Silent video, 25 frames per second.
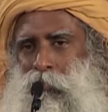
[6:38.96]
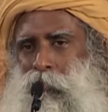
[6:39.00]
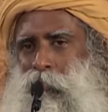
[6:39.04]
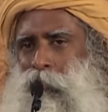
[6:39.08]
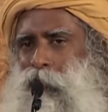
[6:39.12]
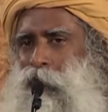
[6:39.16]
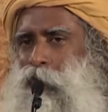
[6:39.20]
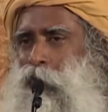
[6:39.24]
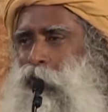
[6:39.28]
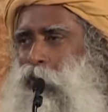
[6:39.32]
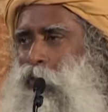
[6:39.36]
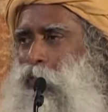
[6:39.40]

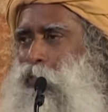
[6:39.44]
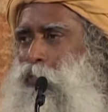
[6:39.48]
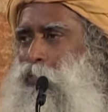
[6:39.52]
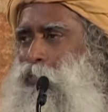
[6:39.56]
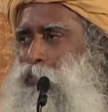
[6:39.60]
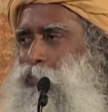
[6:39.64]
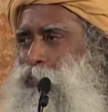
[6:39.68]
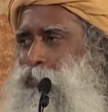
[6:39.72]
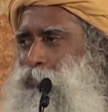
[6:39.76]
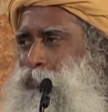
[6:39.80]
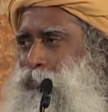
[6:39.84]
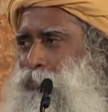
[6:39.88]

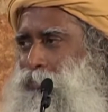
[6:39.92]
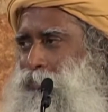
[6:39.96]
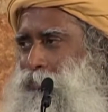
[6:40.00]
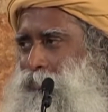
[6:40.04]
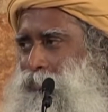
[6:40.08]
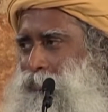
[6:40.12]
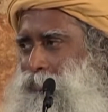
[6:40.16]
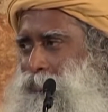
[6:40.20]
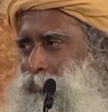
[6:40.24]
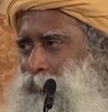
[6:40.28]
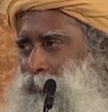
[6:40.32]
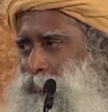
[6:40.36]
So,
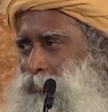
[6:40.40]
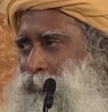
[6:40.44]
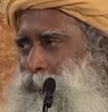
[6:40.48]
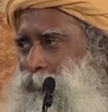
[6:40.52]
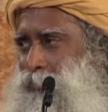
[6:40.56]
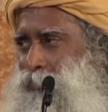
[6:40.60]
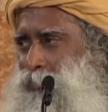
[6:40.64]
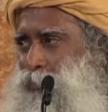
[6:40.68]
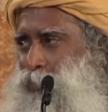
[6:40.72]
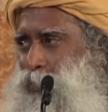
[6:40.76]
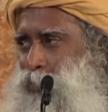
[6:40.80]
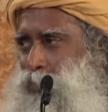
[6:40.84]

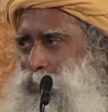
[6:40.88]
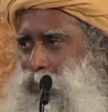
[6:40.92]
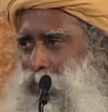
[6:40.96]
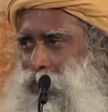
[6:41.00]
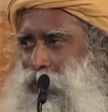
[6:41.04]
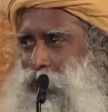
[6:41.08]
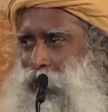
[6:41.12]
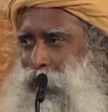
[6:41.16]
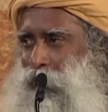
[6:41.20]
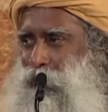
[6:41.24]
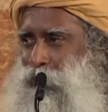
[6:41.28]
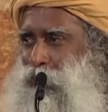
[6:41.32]
you
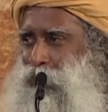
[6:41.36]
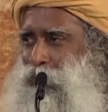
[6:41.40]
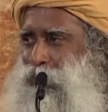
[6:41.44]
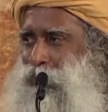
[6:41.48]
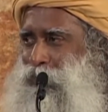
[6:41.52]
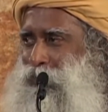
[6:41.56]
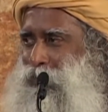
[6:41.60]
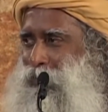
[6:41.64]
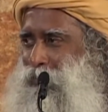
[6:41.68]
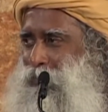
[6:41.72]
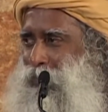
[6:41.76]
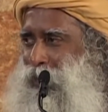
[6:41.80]
just have to
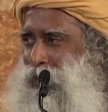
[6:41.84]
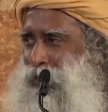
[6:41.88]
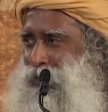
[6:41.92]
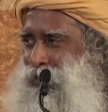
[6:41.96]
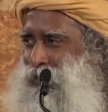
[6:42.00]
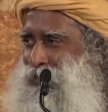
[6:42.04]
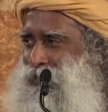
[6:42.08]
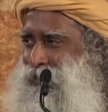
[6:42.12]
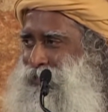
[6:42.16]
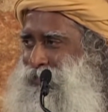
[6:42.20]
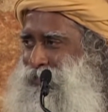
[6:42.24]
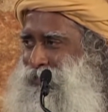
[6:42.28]
use your
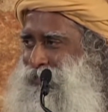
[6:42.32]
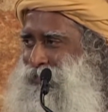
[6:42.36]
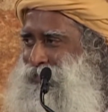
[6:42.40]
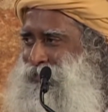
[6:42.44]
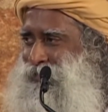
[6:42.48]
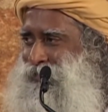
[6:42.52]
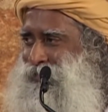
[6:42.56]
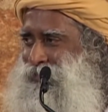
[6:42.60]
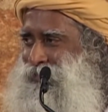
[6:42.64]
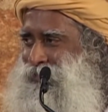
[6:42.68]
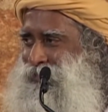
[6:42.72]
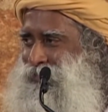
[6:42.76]
body,
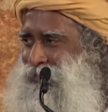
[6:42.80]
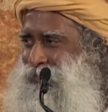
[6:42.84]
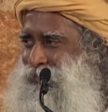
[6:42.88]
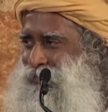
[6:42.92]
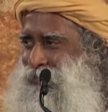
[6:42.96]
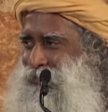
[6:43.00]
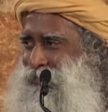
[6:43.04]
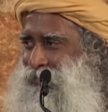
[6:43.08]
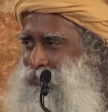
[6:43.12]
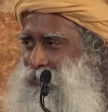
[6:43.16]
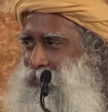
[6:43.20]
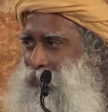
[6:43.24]

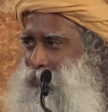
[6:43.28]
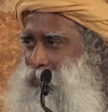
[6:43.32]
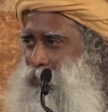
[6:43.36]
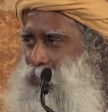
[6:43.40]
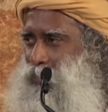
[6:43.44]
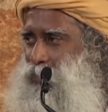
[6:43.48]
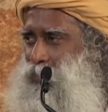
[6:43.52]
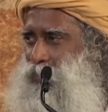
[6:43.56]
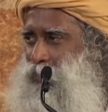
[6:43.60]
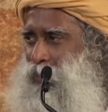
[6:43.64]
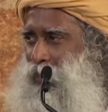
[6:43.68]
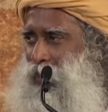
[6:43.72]

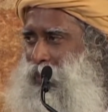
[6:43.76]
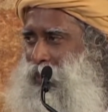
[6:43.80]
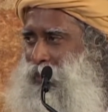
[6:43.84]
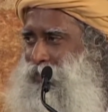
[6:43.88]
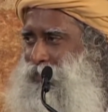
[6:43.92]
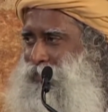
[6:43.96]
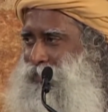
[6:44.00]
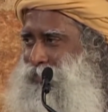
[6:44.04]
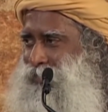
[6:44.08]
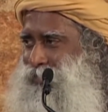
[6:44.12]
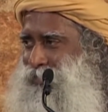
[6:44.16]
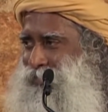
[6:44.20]
use your
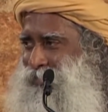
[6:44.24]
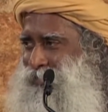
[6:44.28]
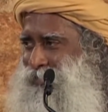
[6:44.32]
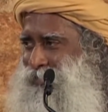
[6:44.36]
head,